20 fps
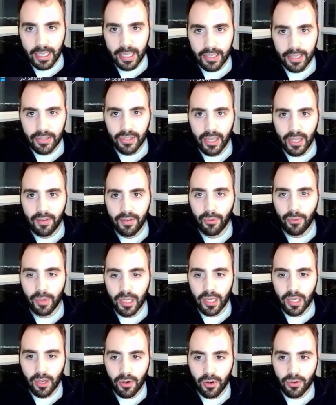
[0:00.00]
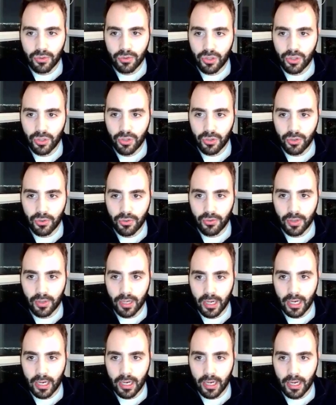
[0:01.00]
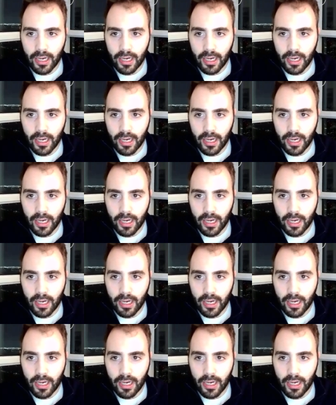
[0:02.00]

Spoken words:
is if we go to,